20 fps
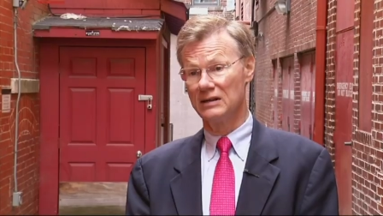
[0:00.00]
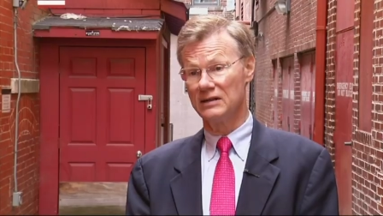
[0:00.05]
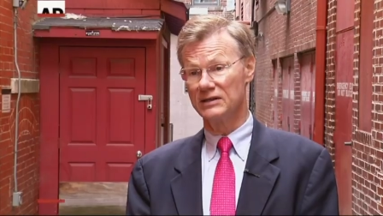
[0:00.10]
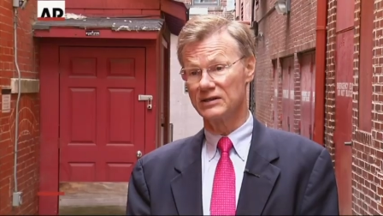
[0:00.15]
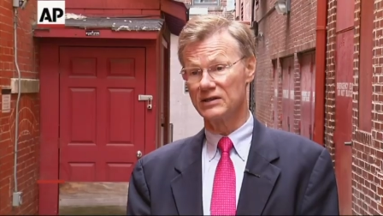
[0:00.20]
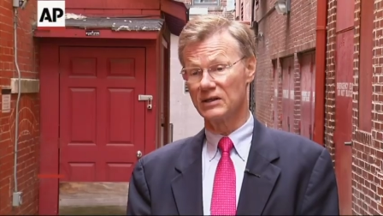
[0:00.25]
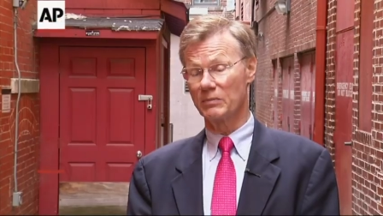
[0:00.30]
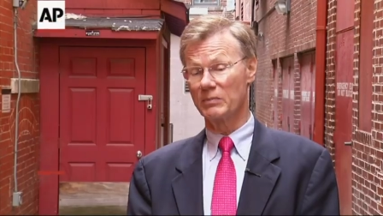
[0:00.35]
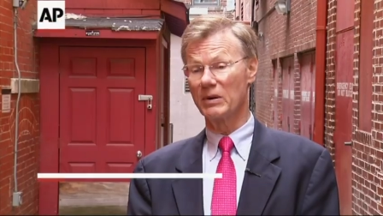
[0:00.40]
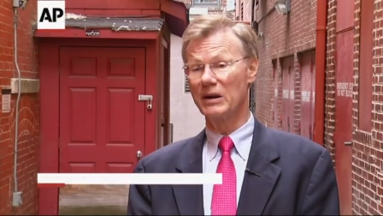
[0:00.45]

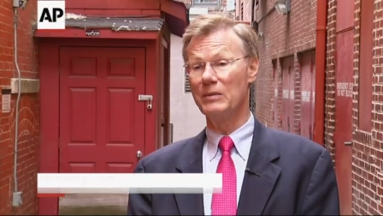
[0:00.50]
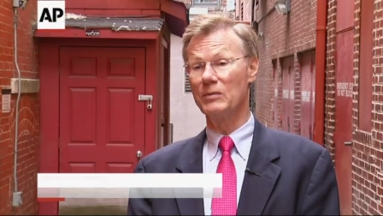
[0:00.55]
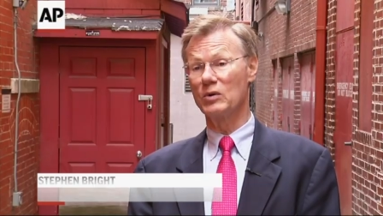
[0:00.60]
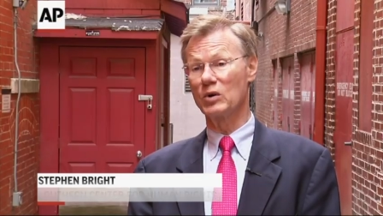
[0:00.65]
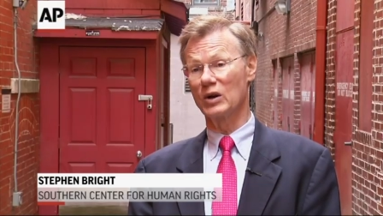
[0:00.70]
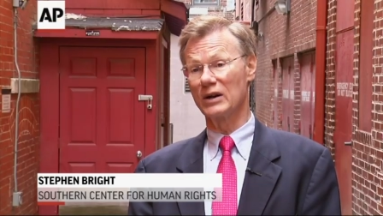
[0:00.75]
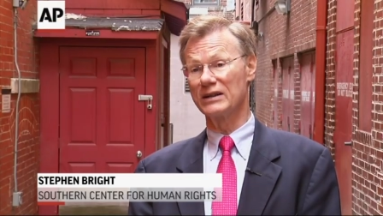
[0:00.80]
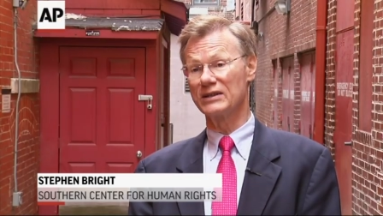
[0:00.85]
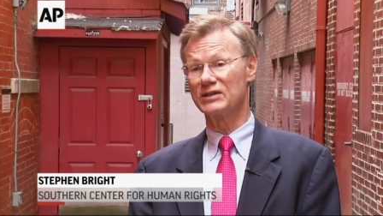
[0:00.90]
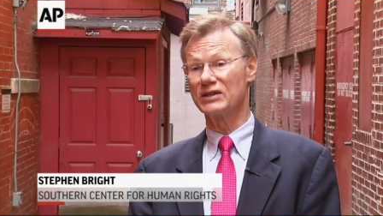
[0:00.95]
The Supreme
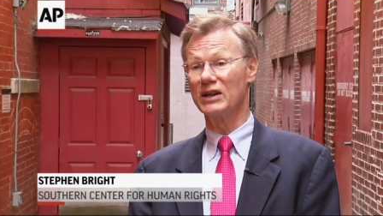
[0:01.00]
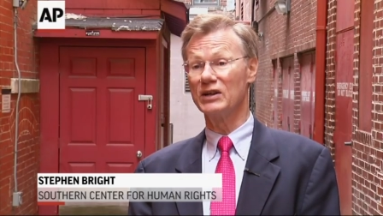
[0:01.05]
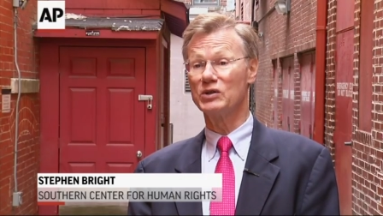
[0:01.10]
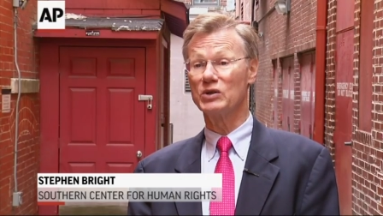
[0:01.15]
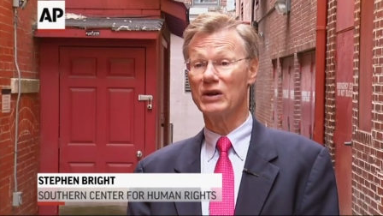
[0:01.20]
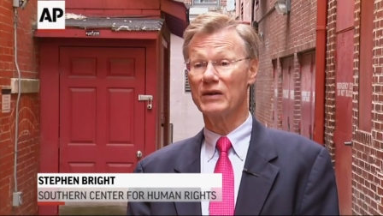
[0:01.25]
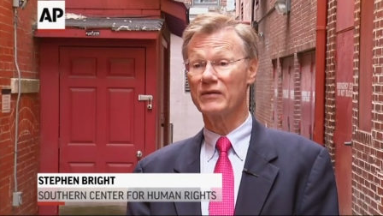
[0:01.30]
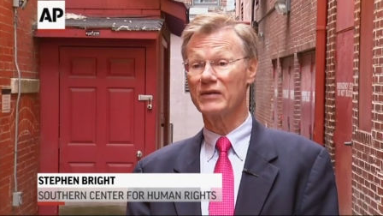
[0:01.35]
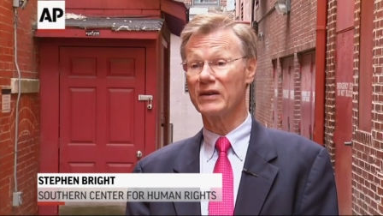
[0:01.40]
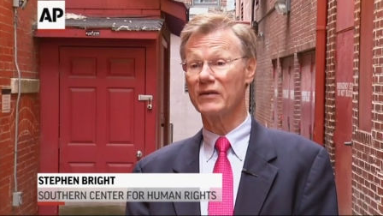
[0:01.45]
Court has
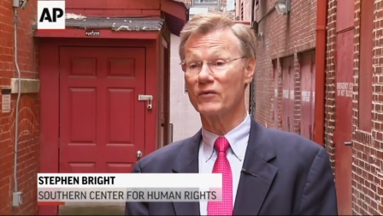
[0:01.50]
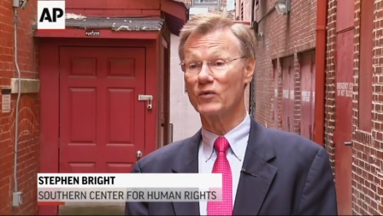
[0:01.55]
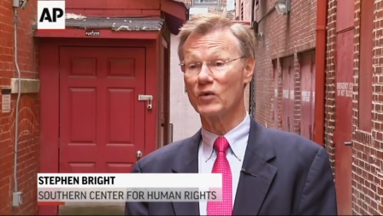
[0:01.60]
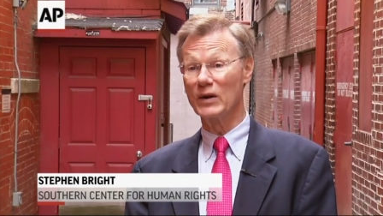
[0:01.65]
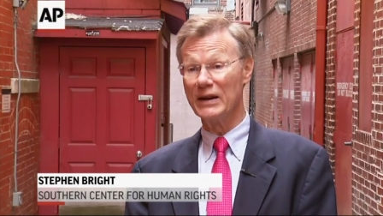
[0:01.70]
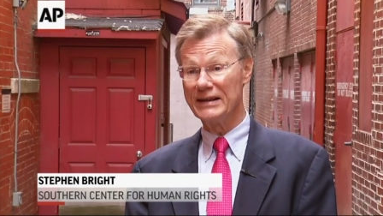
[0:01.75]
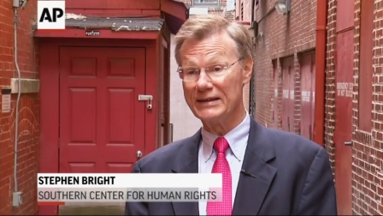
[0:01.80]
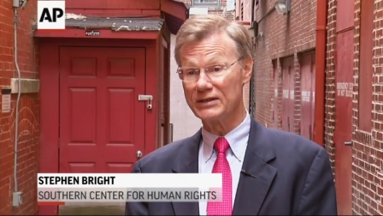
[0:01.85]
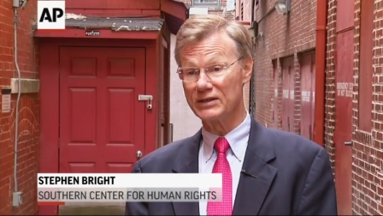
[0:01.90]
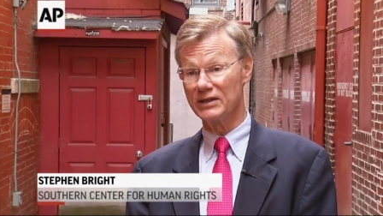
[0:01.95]
said you have to give
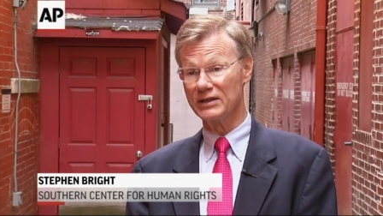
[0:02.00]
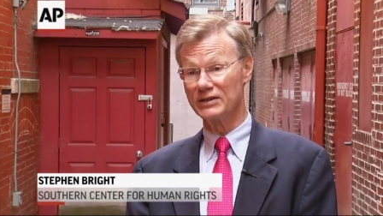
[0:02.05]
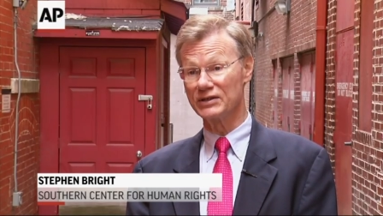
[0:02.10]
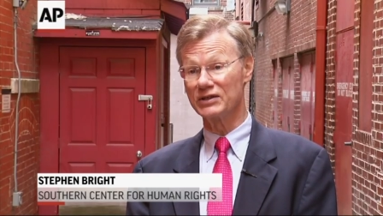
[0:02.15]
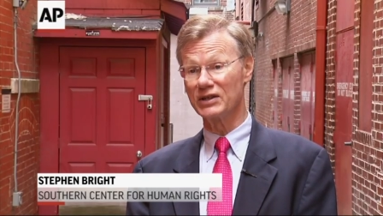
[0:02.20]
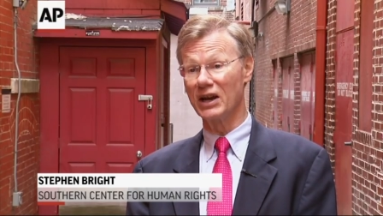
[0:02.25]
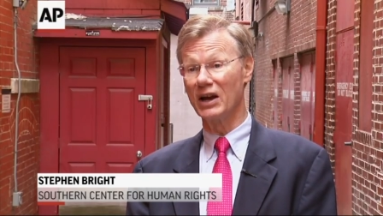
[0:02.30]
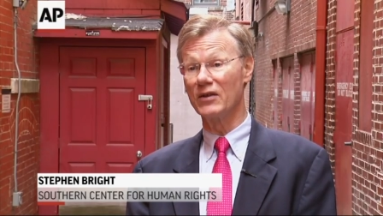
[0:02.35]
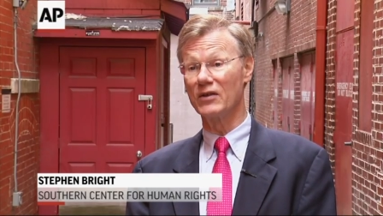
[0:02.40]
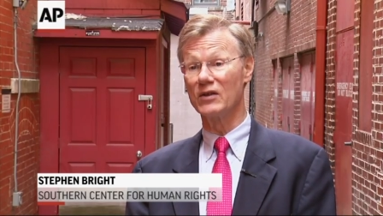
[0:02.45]

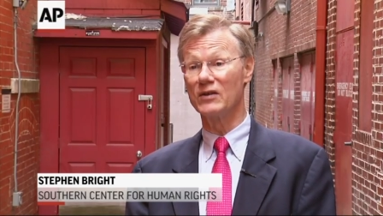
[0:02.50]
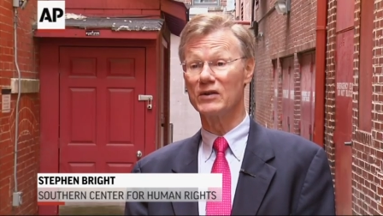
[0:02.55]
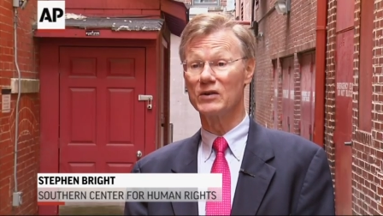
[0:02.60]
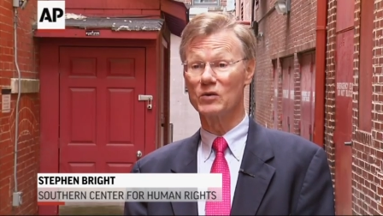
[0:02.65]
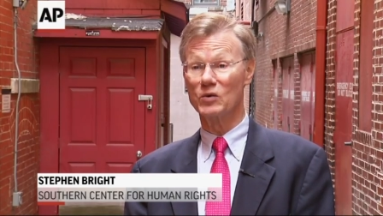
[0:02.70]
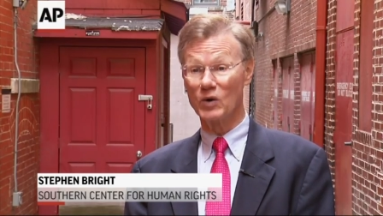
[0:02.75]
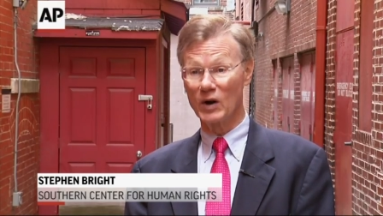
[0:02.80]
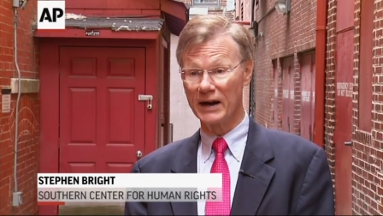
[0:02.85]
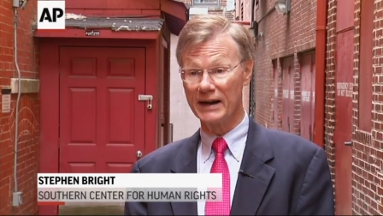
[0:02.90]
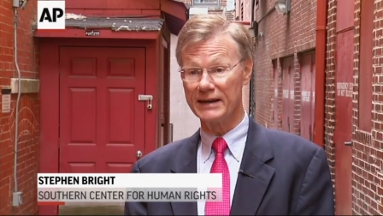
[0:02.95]
reasons other
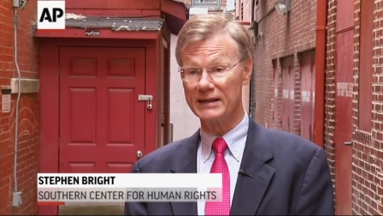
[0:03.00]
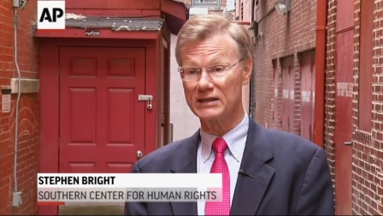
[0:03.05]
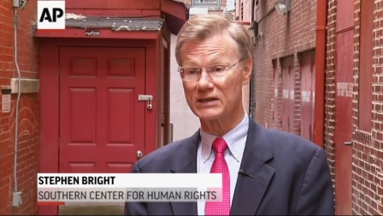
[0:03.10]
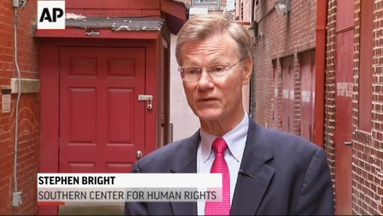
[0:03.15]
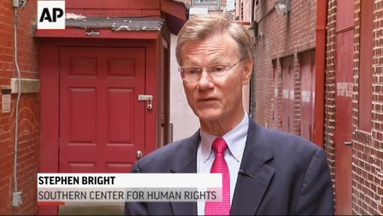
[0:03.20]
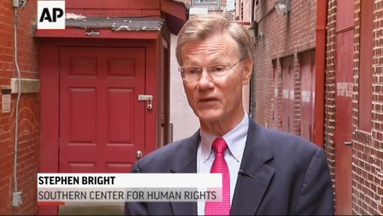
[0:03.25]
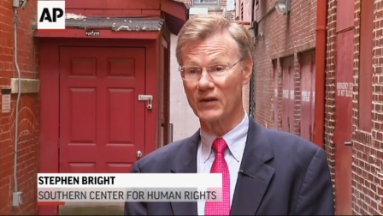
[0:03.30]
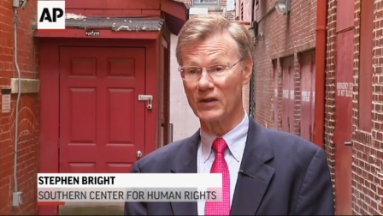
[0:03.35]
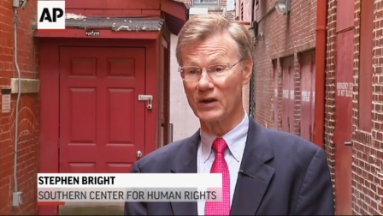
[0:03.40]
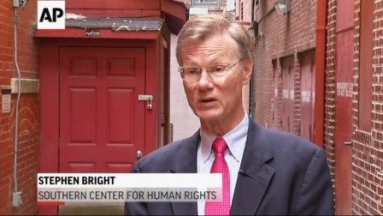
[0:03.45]
than
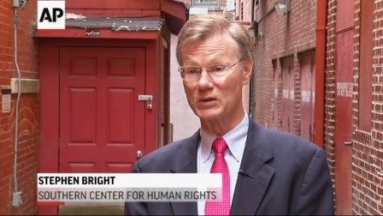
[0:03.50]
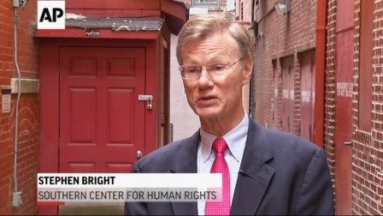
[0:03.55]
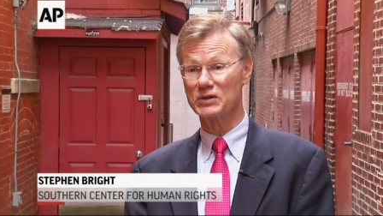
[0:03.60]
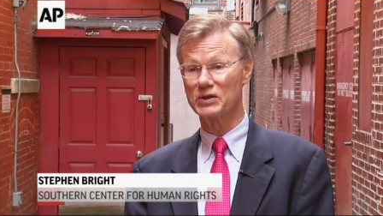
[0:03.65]
race for those